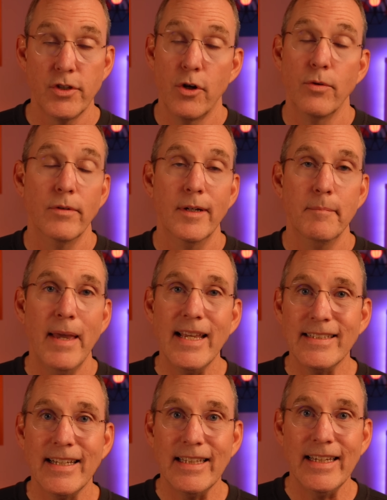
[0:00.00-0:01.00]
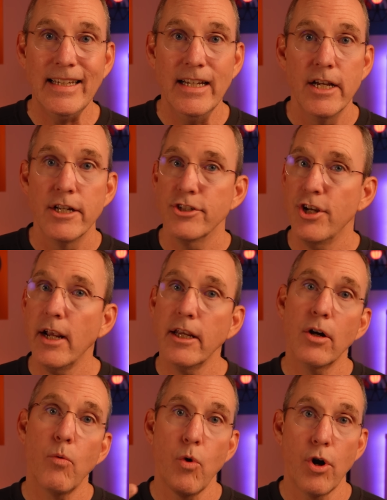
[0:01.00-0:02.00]
So basically,
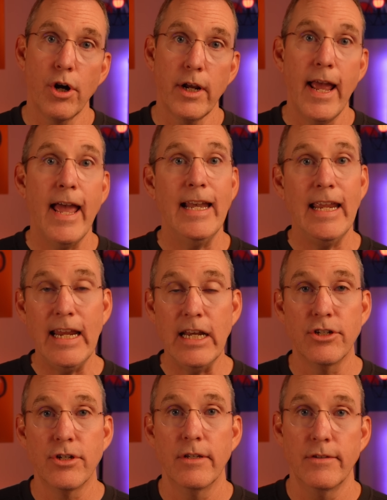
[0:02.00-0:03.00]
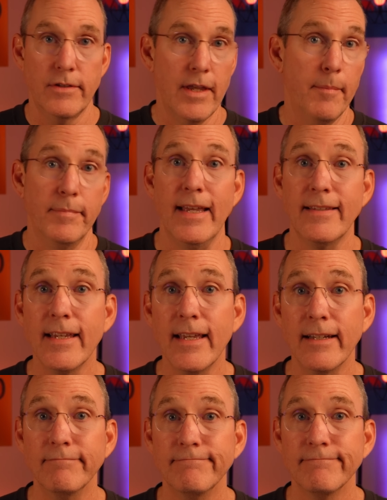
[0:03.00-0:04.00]
check your work at each step. That's
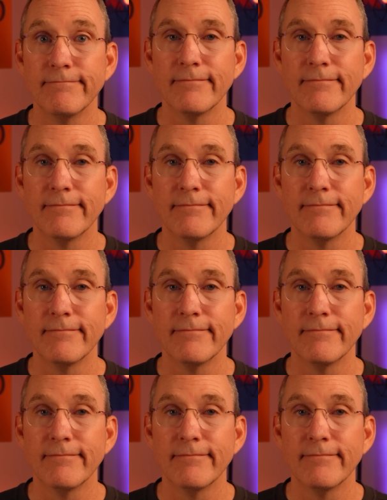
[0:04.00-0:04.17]
it.